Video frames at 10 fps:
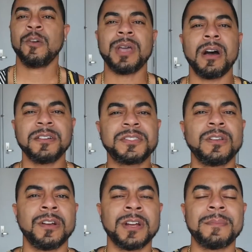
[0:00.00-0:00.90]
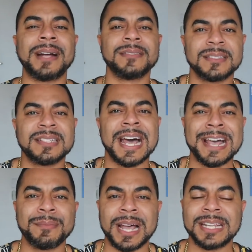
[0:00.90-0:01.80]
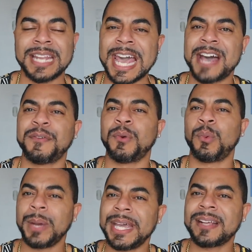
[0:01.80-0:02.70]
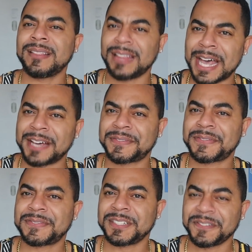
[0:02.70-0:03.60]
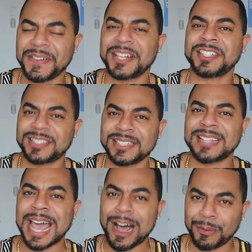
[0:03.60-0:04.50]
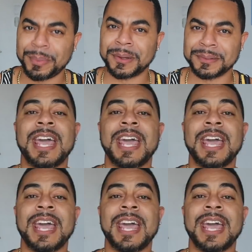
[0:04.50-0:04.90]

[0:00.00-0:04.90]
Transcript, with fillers: We also learn about the timeline. They have a week left to finish this album.